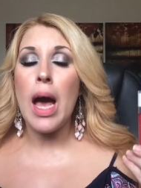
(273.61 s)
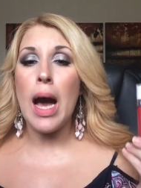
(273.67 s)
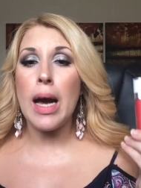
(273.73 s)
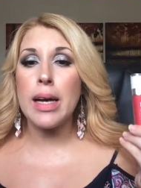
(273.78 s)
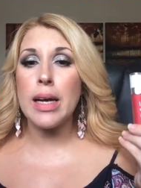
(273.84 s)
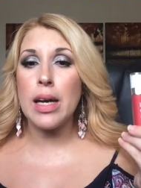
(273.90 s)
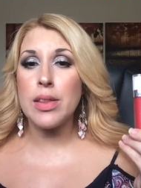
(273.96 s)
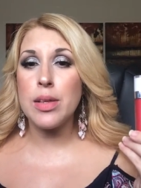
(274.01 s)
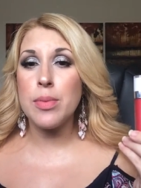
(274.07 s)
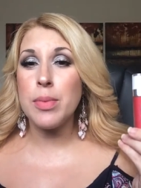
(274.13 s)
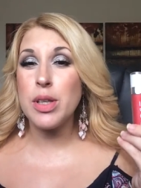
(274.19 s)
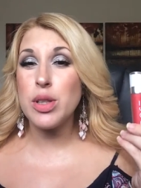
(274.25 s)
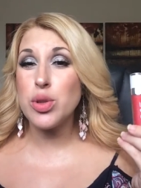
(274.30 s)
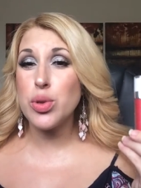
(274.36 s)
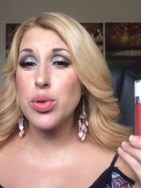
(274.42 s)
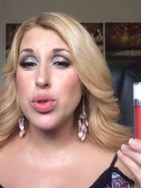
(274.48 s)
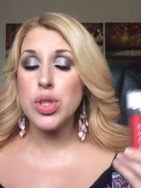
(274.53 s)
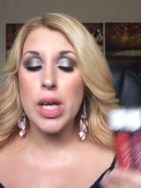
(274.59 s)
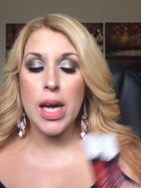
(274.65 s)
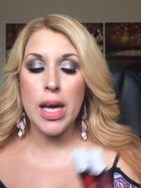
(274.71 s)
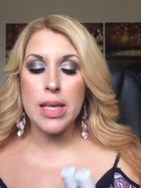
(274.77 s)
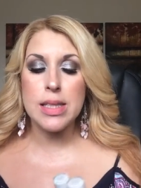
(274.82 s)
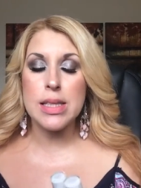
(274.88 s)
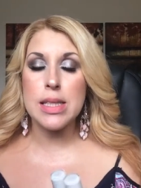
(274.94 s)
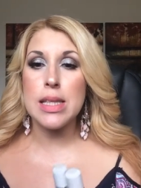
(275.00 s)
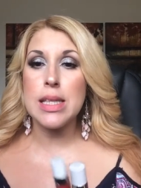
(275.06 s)
I got them in two
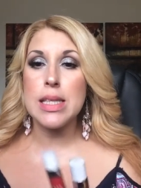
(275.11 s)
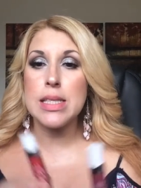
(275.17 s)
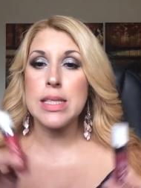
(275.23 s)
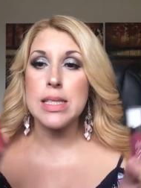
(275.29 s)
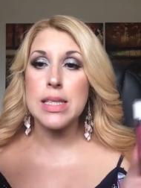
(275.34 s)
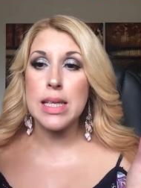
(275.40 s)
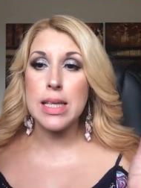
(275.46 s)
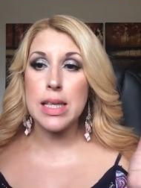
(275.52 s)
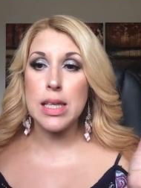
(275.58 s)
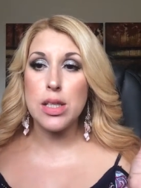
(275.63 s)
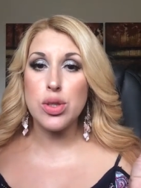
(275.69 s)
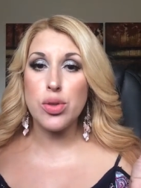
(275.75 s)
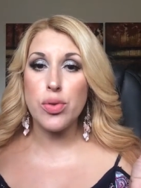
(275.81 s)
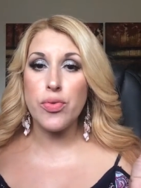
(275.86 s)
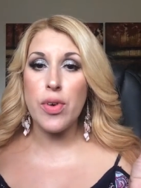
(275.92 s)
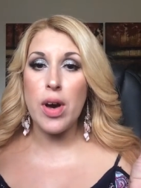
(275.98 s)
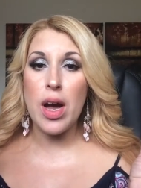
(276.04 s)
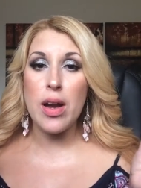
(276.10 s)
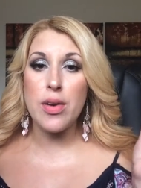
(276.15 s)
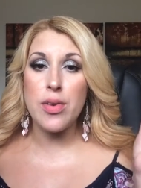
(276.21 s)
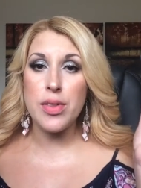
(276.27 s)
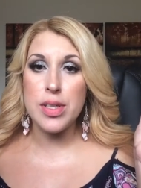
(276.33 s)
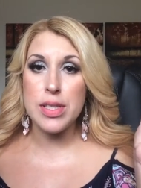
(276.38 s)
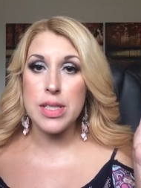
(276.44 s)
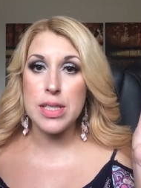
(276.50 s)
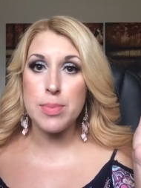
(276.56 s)
shades. This is the Kiss of Fire
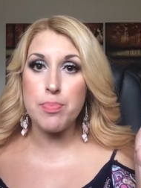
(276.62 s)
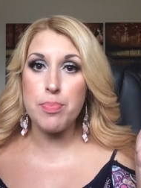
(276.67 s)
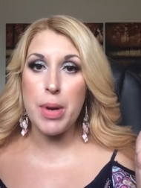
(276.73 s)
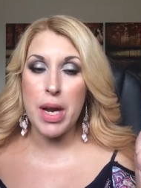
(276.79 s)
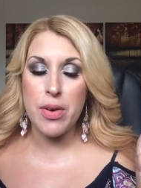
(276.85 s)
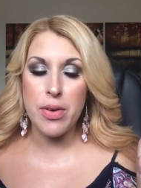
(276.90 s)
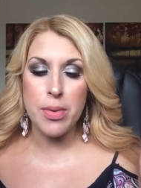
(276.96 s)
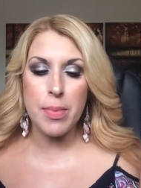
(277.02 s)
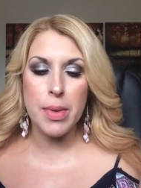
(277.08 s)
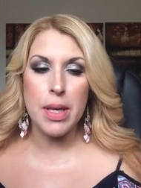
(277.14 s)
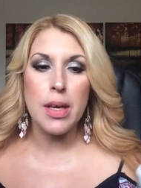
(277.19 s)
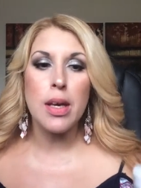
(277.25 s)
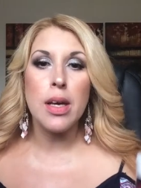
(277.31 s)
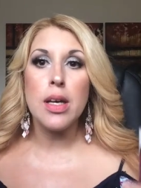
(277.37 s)
and this is Berry Me.